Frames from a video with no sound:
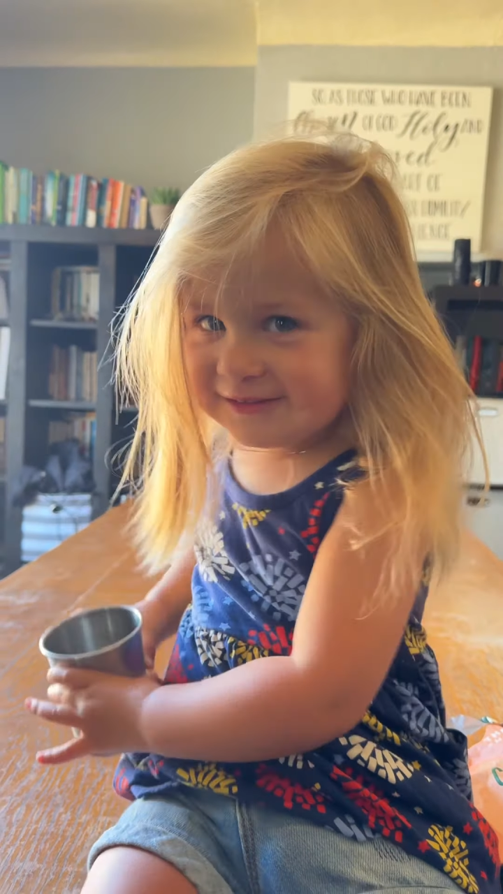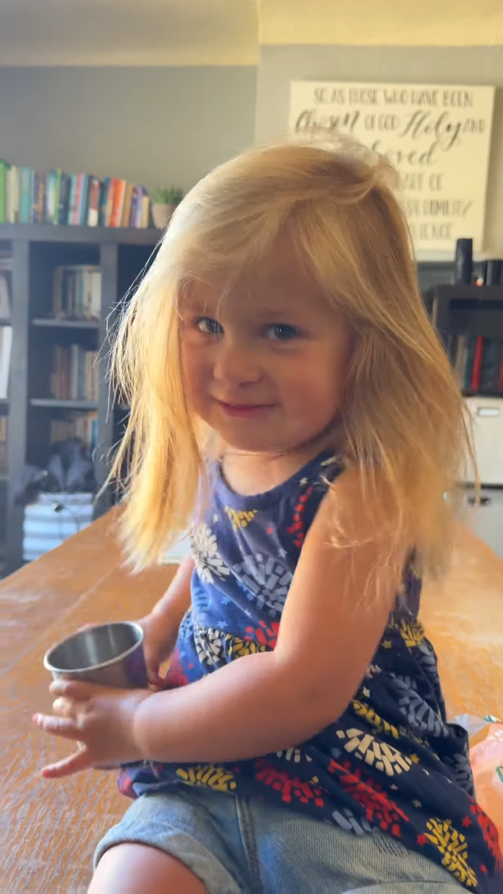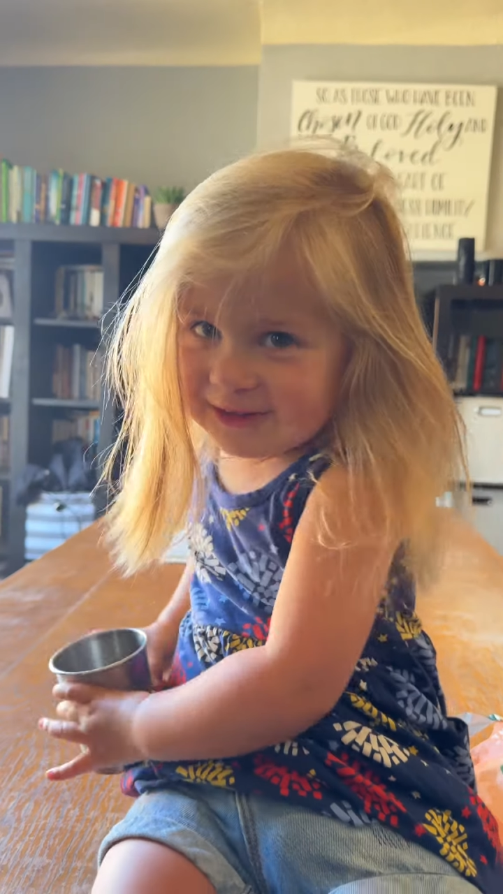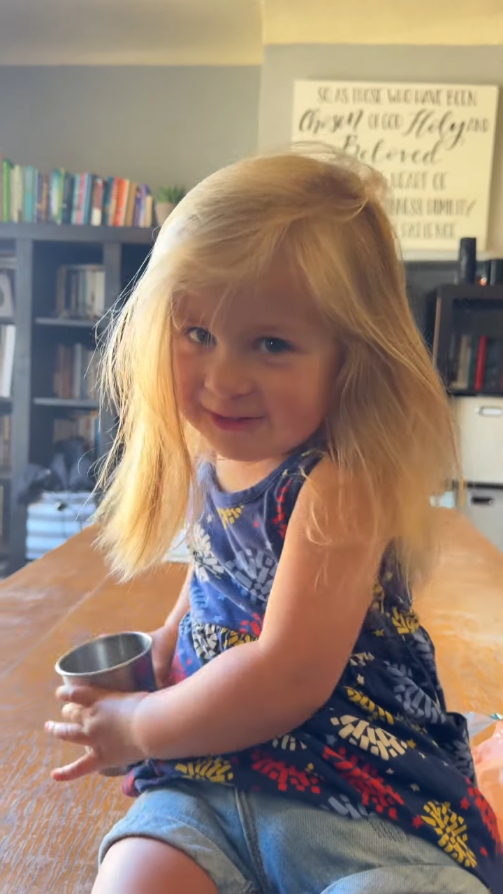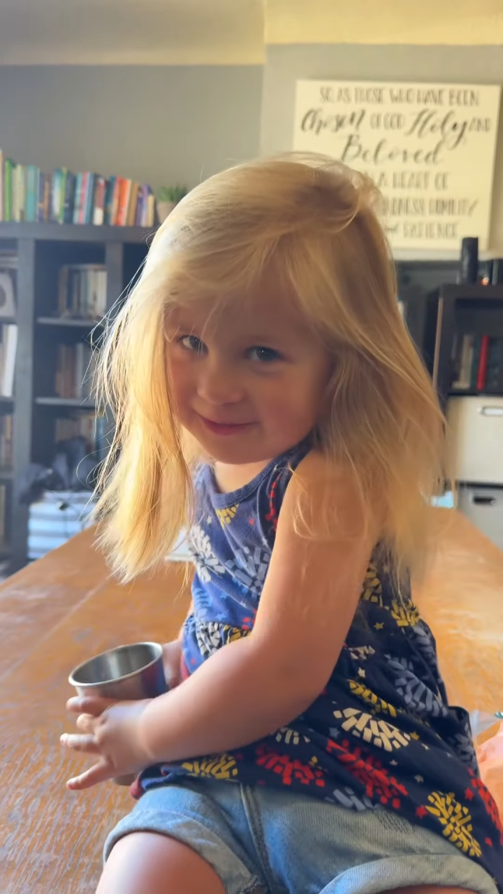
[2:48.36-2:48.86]

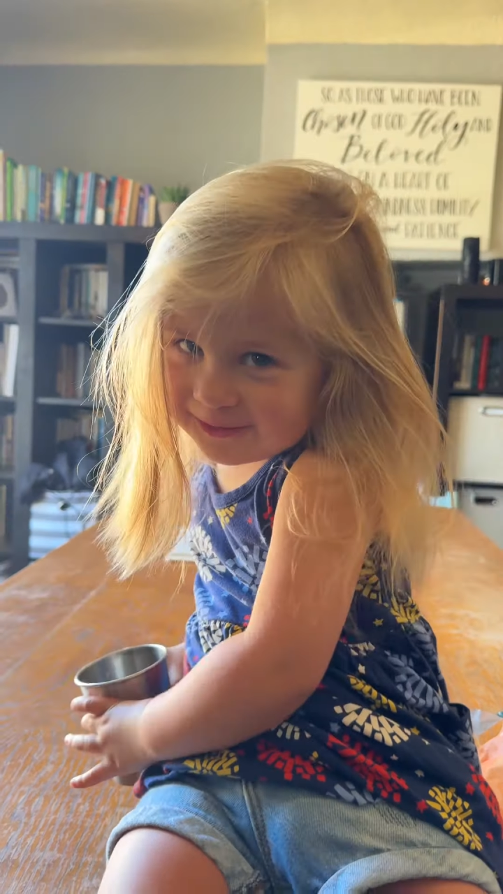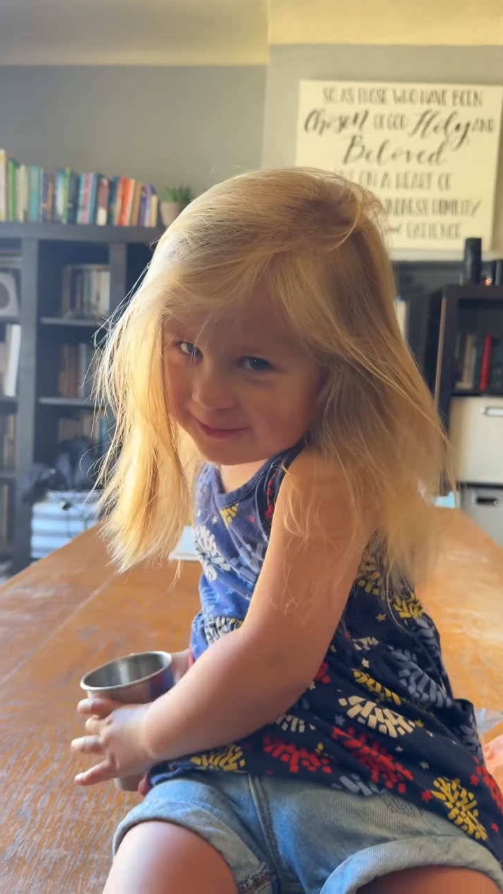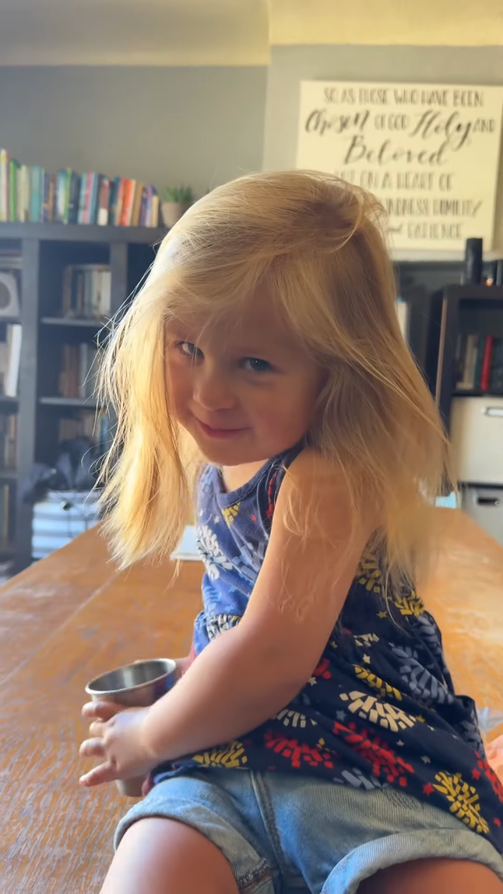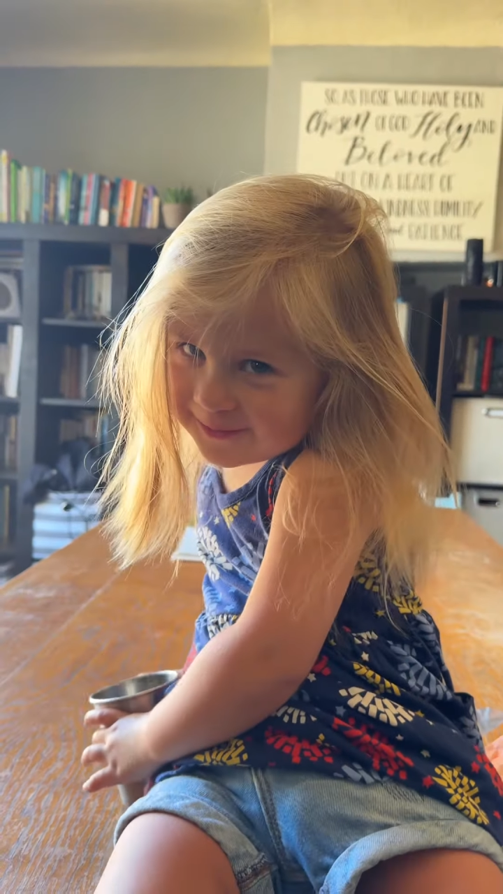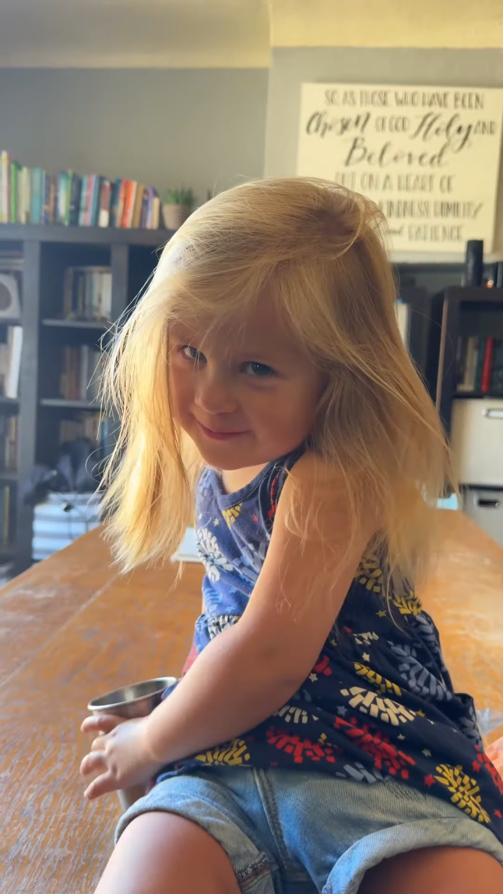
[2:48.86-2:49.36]
Cold.
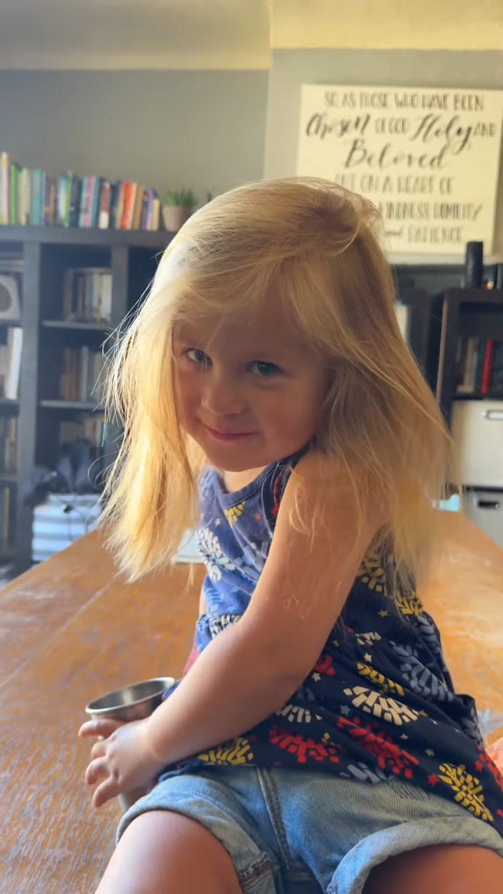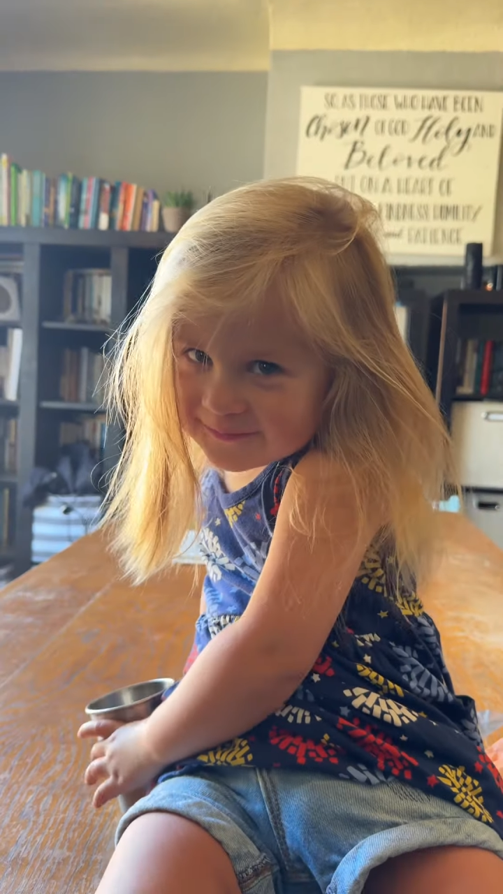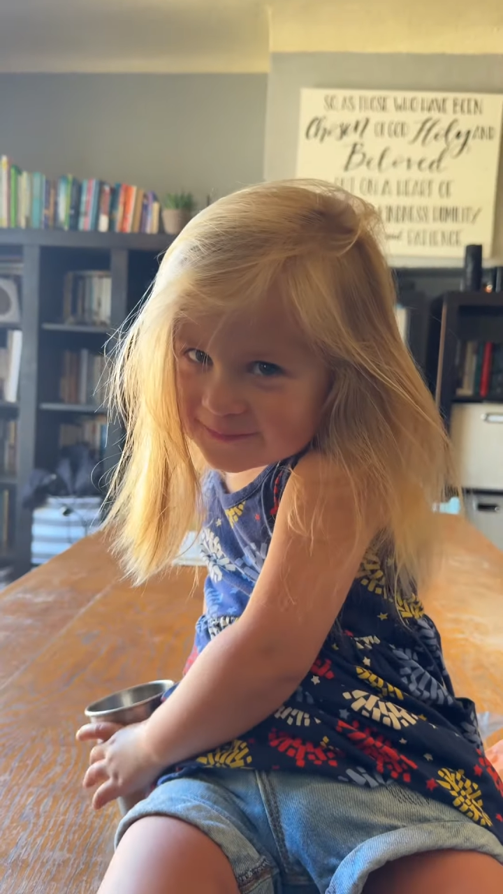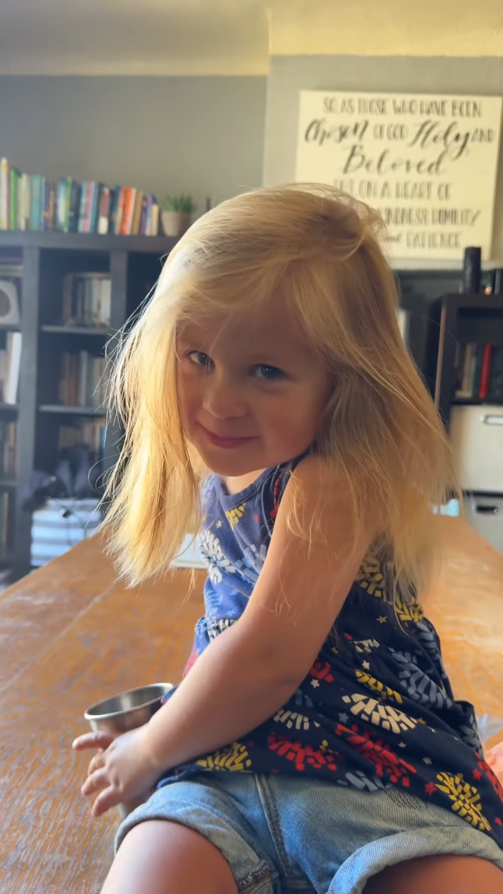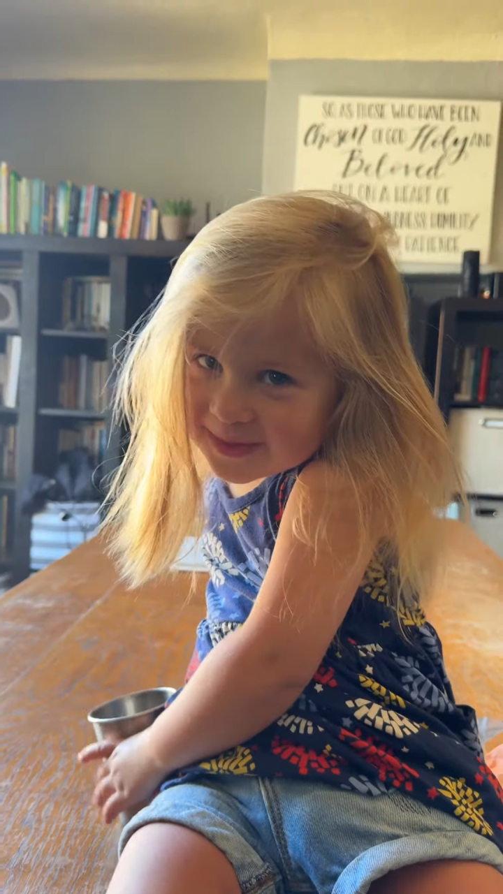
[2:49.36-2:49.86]

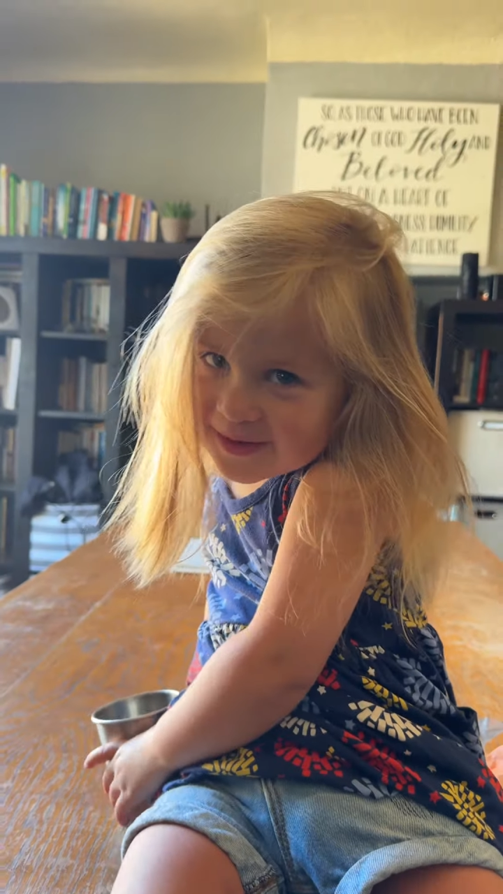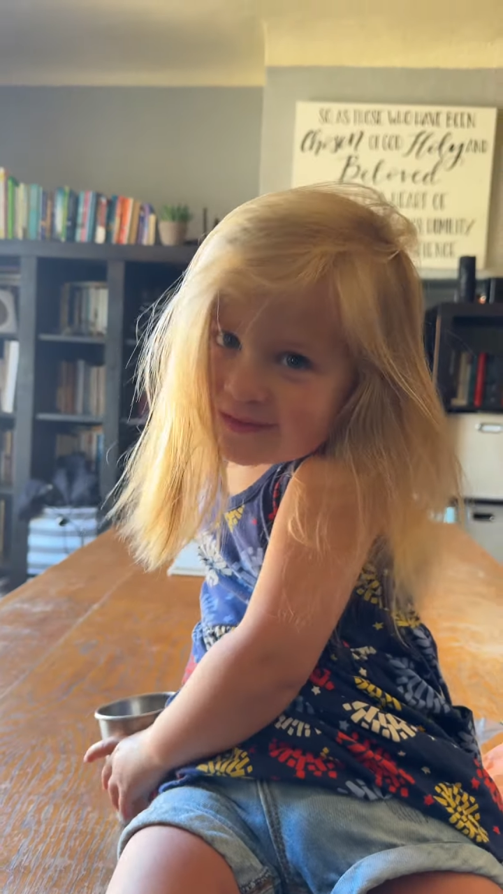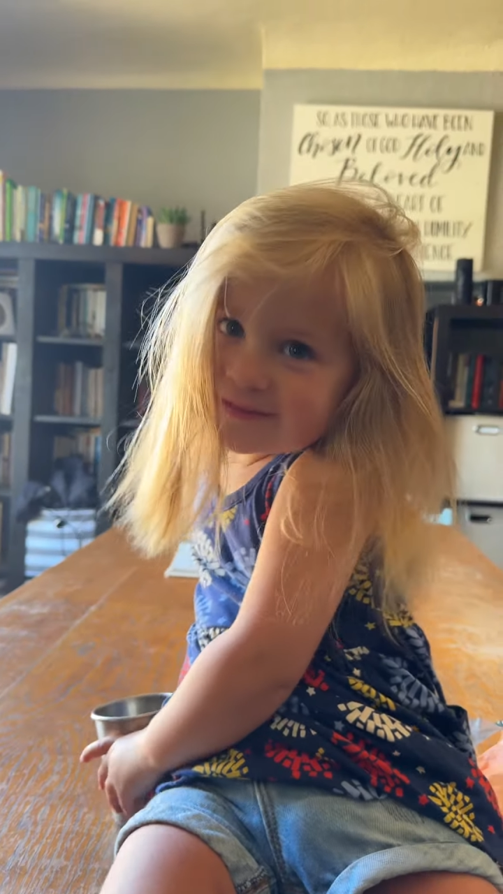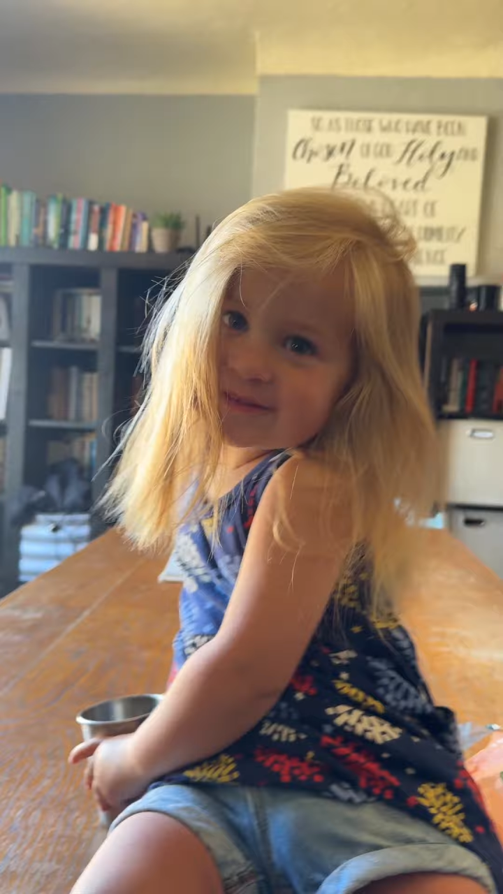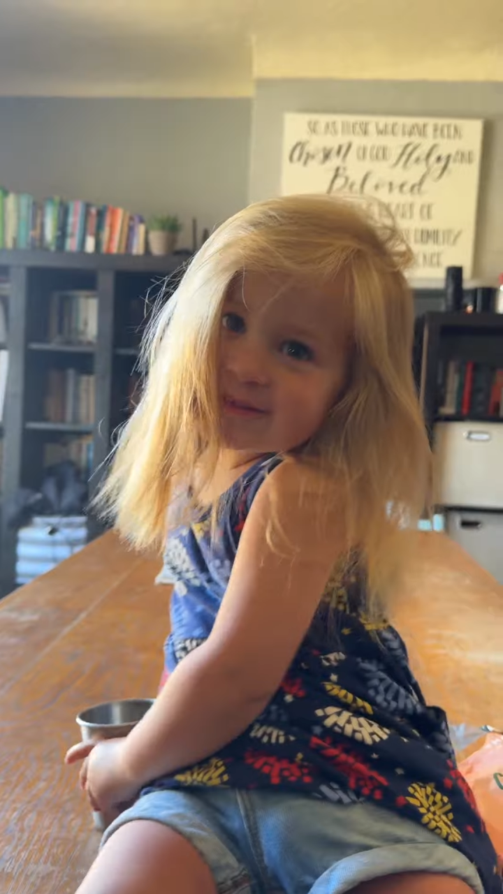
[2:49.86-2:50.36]
Super
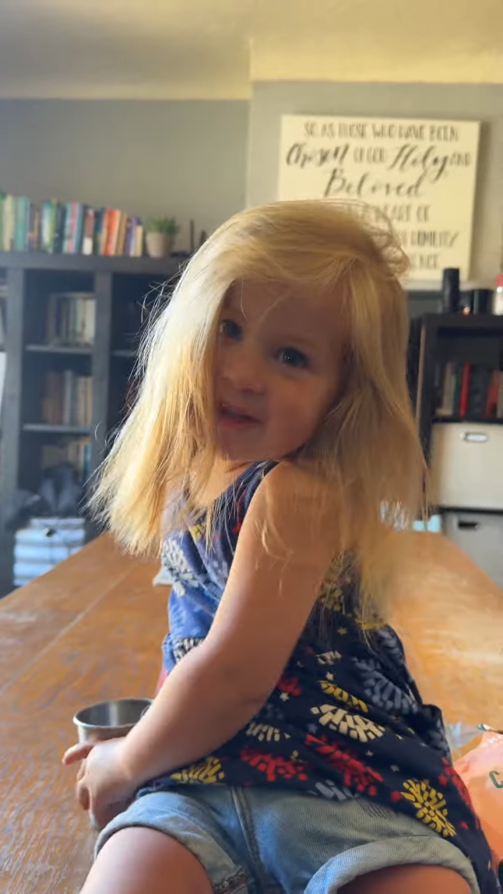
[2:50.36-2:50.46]
cold.